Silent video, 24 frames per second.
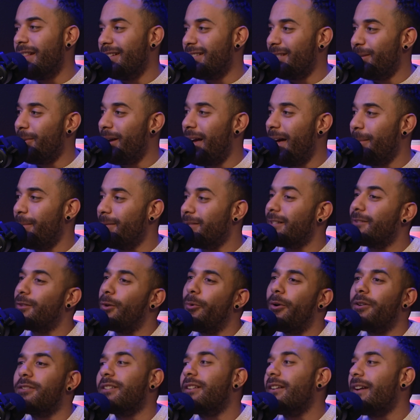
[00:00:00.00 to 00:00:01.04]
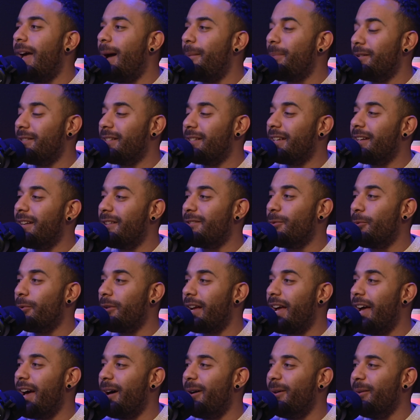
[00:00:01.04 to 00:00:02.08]
Let's see what happens. Like the worst that could happen is like it doesn't work
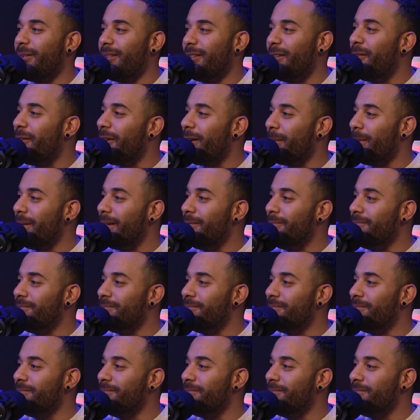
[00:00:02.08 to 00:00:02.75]
out. You know what I mean?